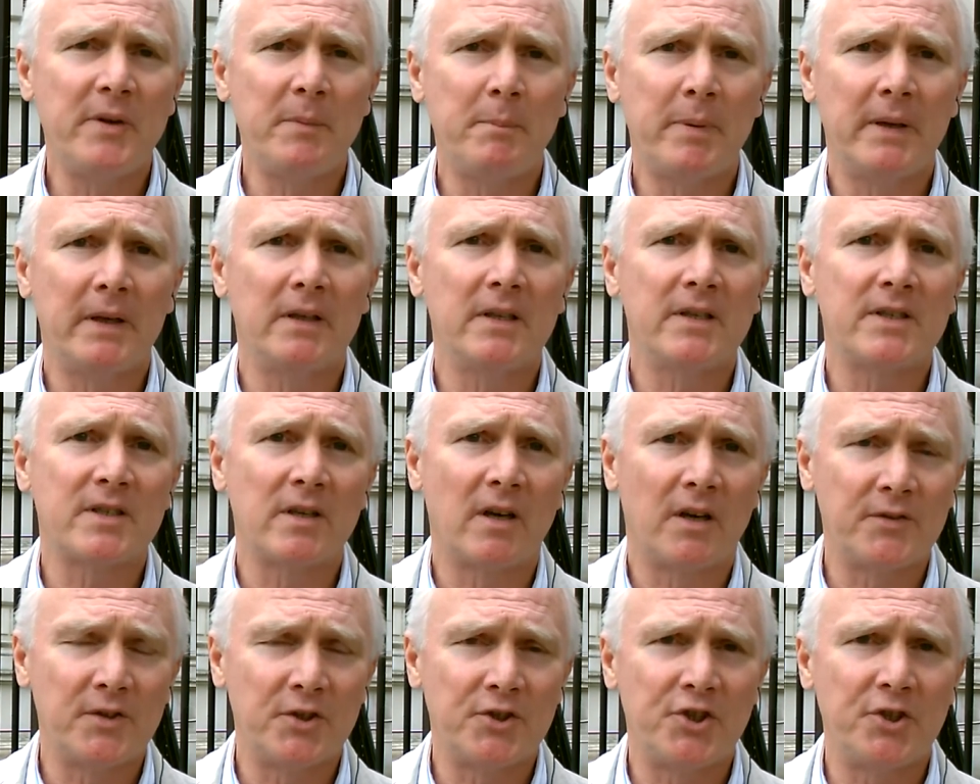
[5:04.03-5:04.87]
three
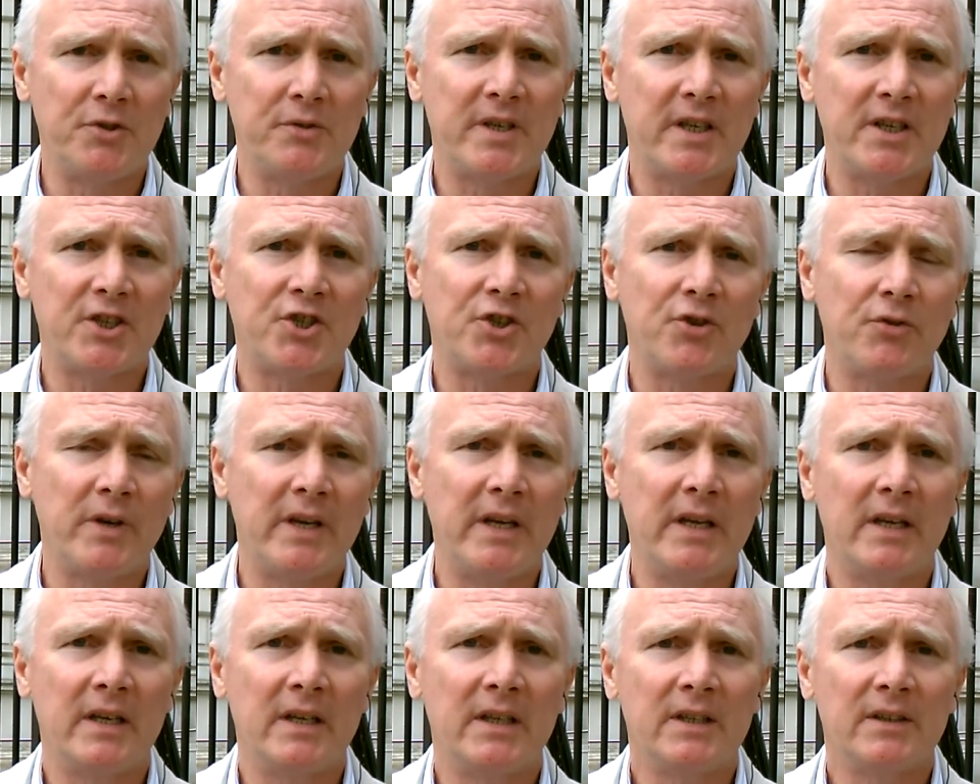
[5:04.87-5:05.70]
pillars are the
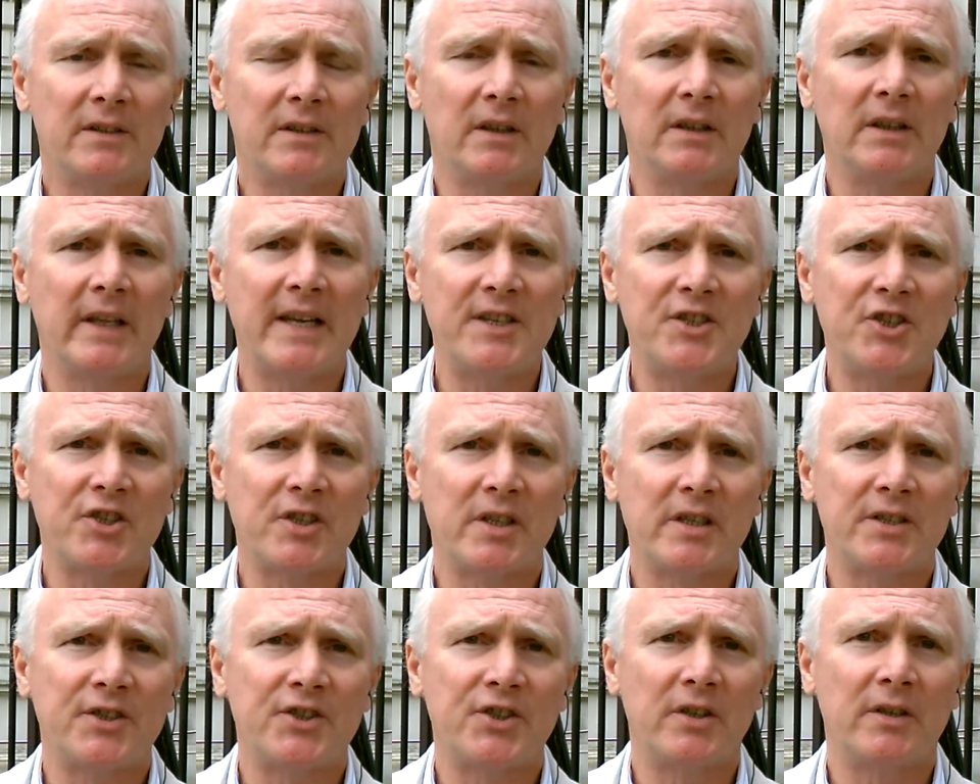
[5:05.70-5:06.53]
judiciary, the
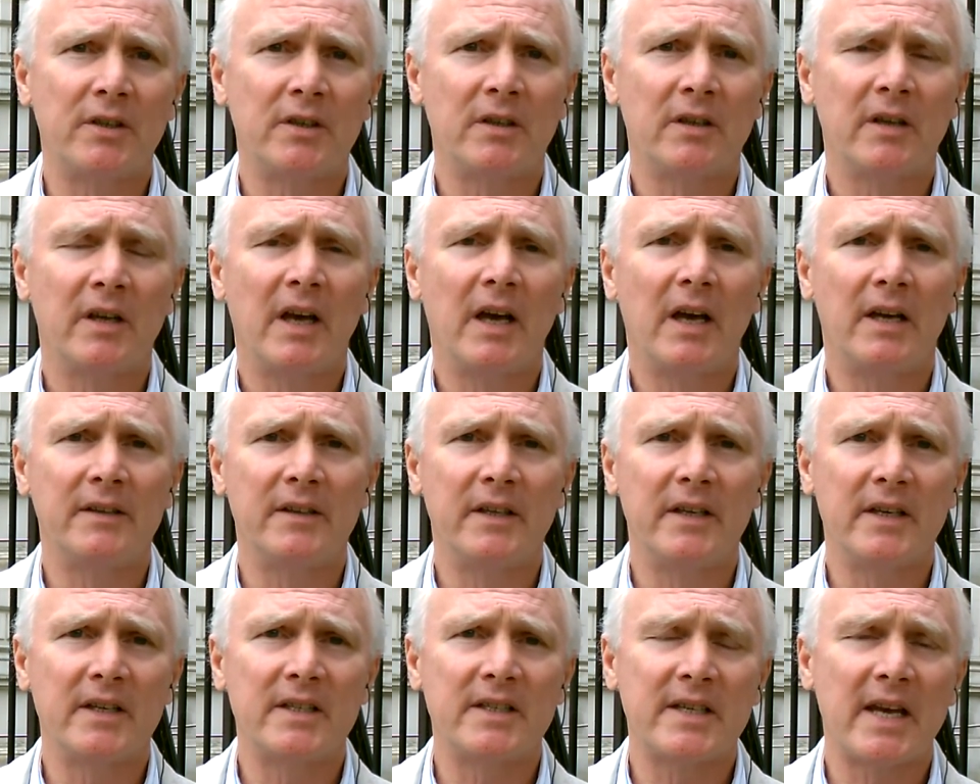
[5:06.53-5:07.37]
legislature
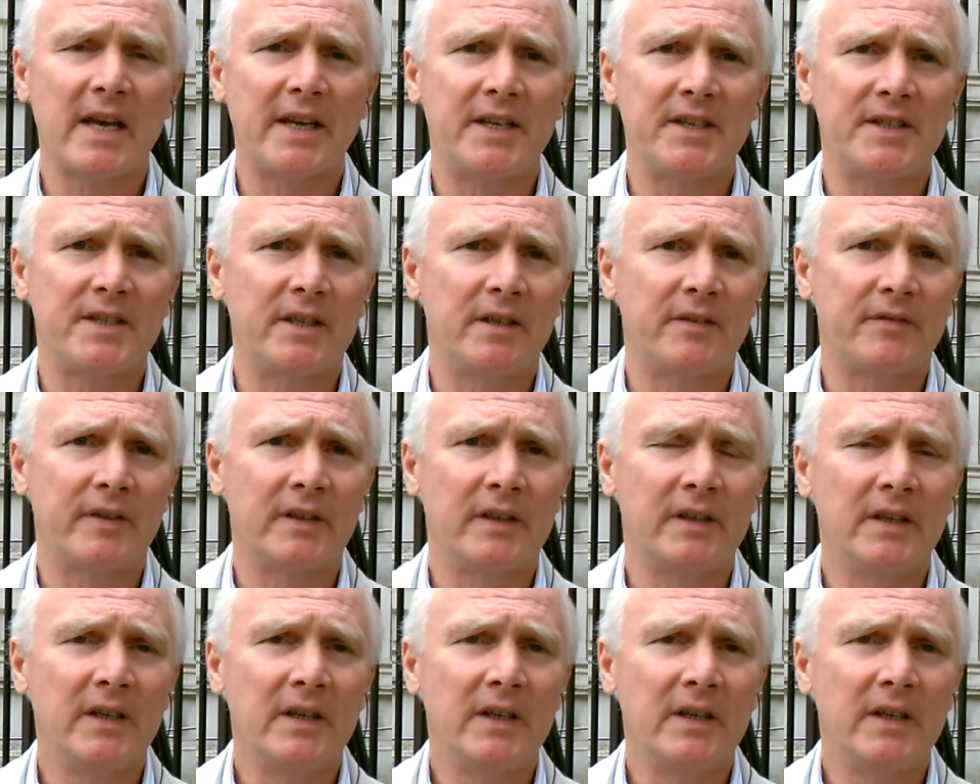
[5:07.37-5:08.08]
and the executive.